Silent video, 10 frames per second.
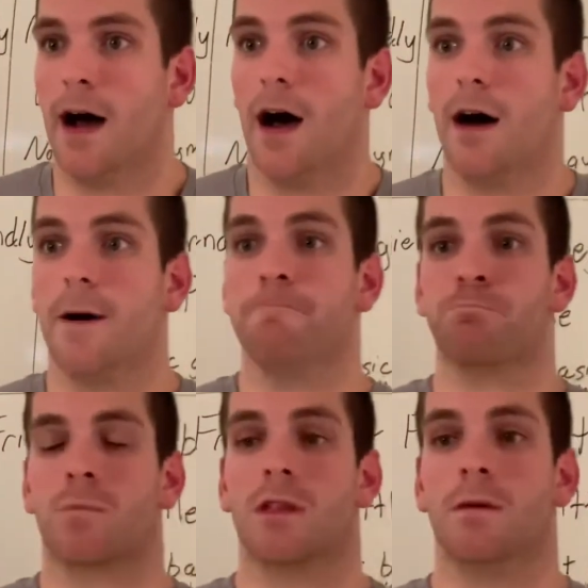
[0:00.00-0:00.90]

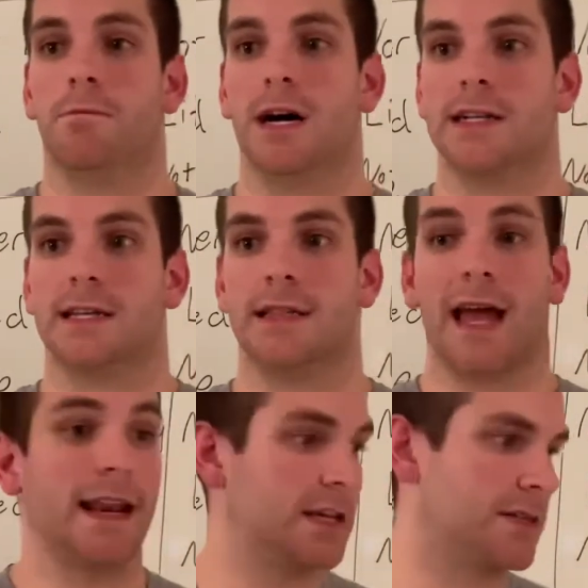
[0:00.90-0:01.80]
Um, but
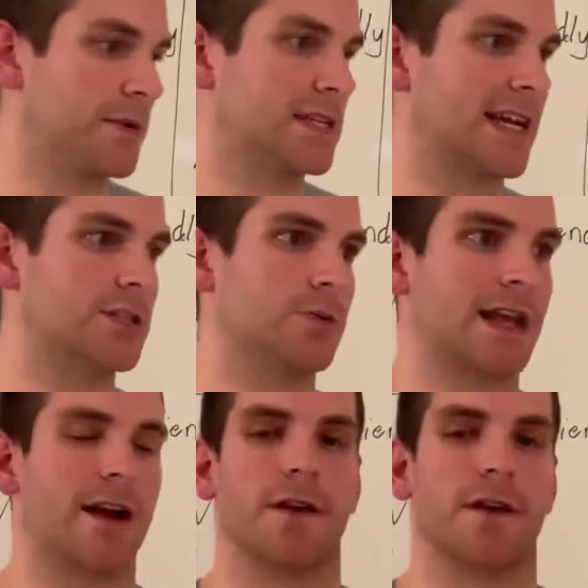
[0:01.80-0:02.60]
that is something to take into account.